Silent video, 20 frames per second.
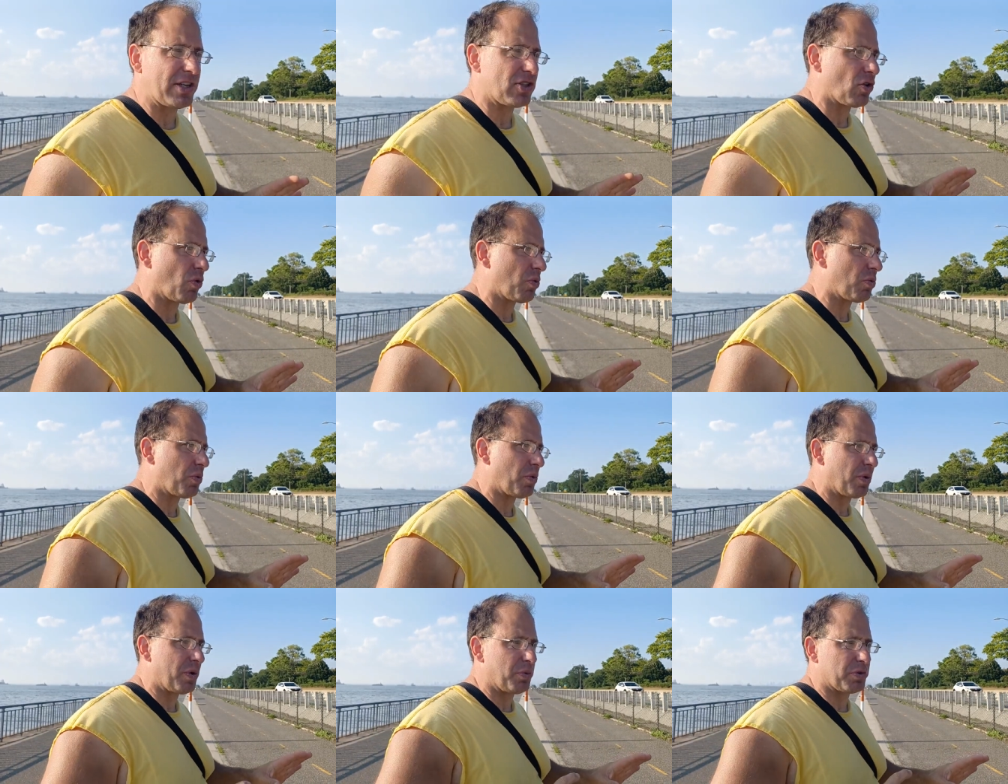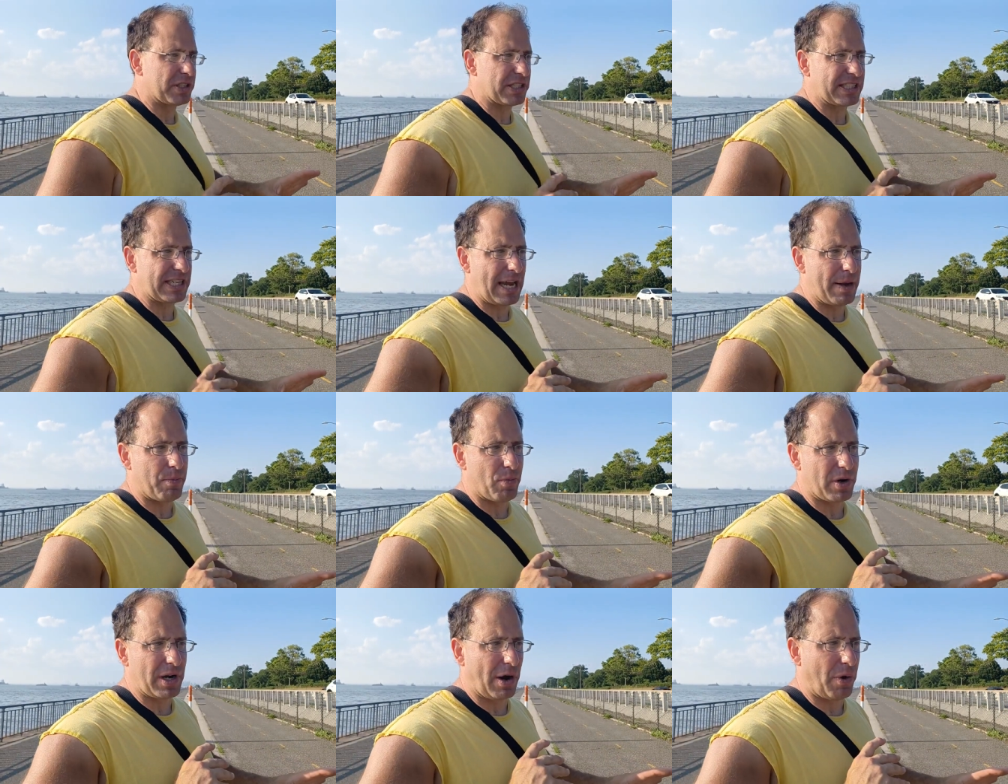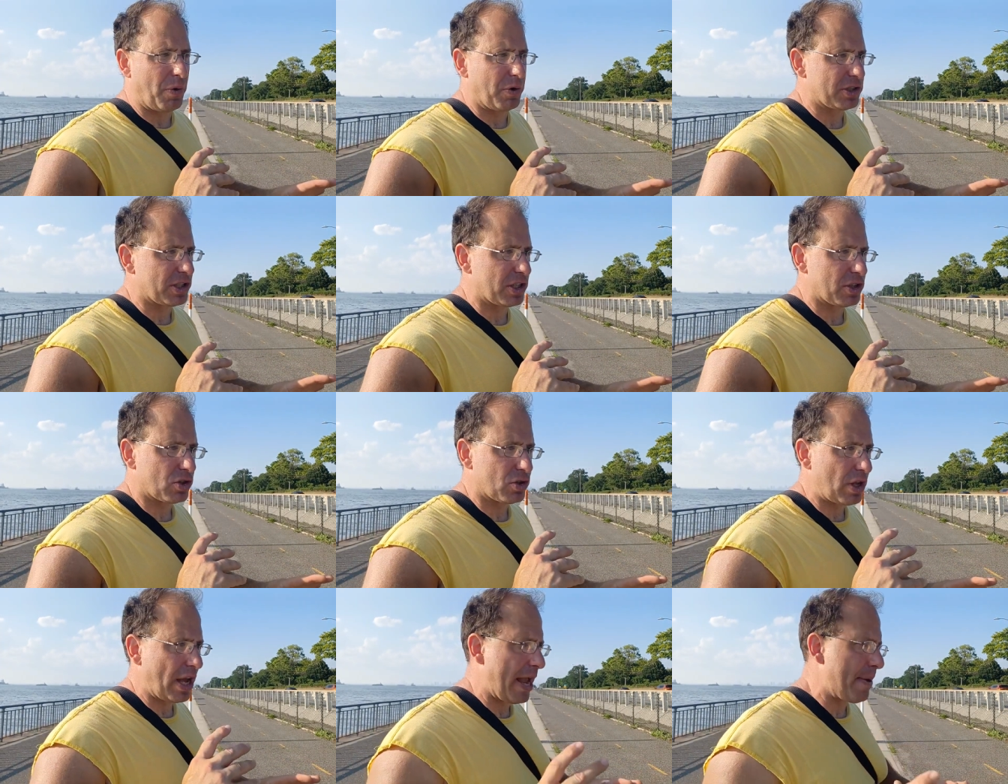So it was the same when I was in
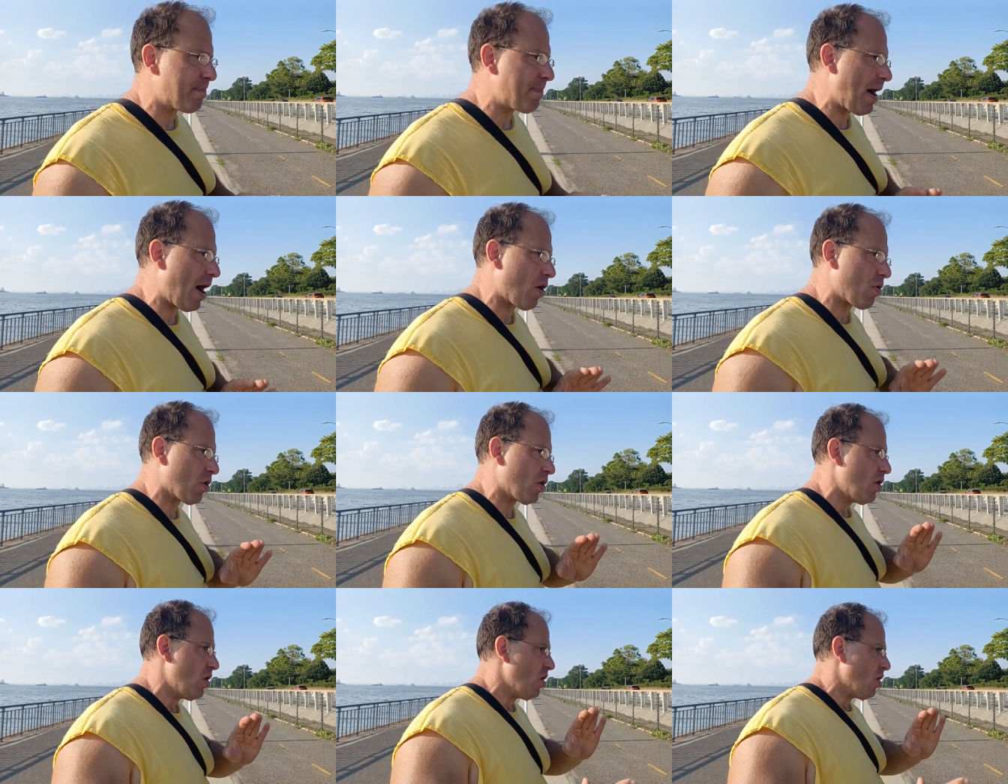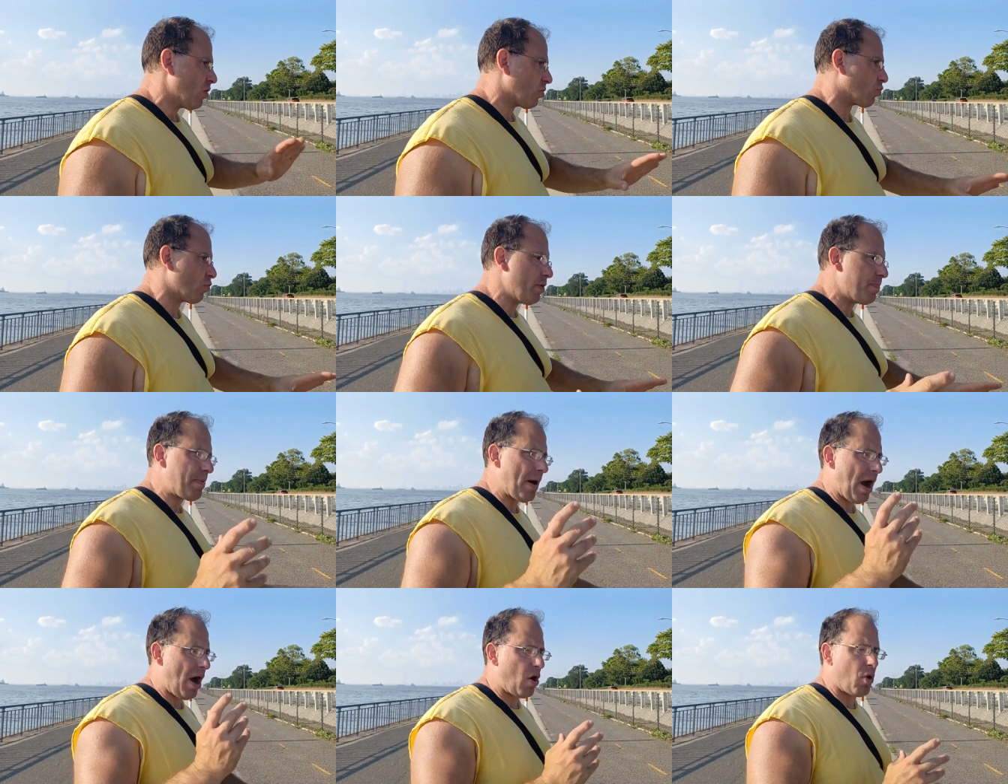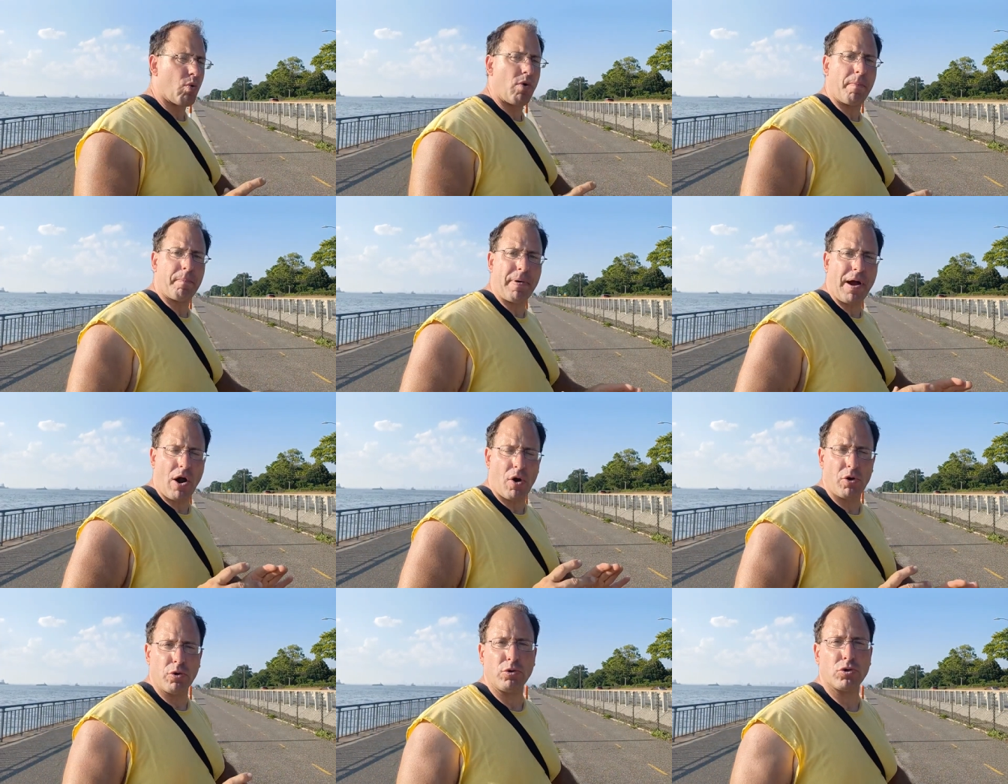8 power, 3 power, 1
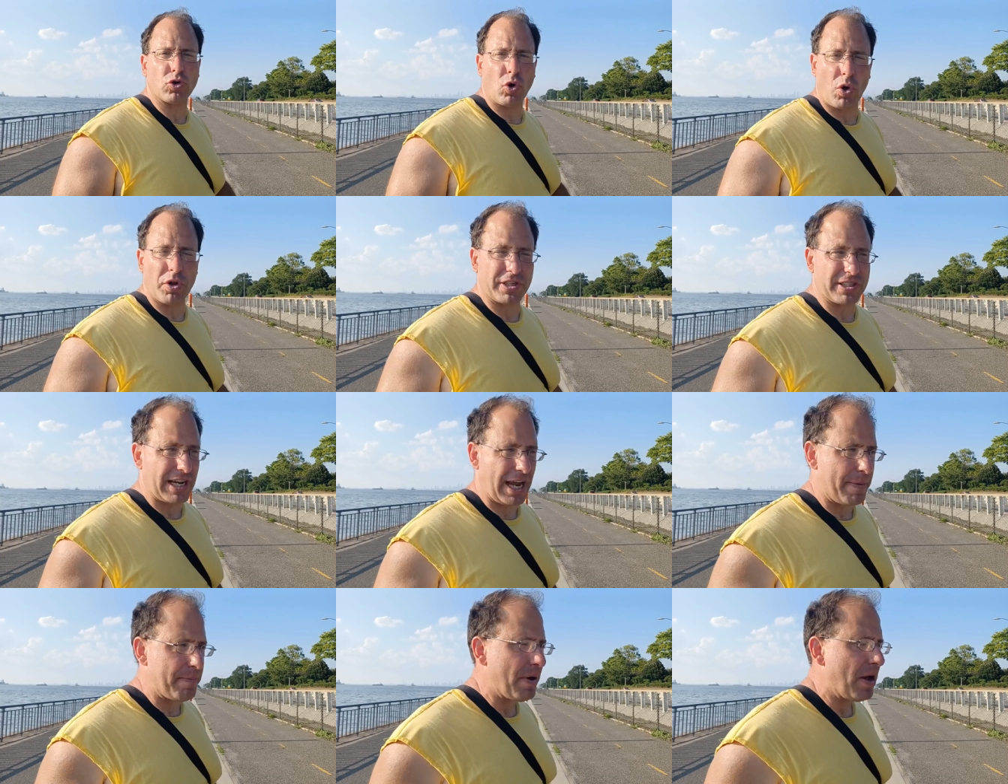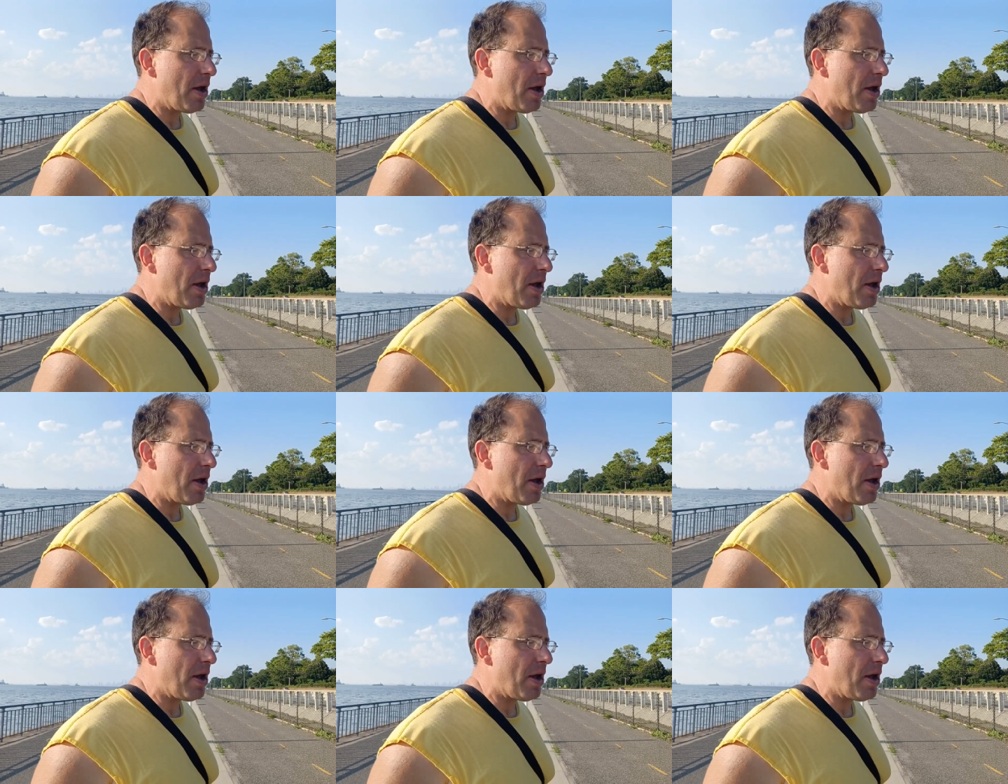power. It was all the same.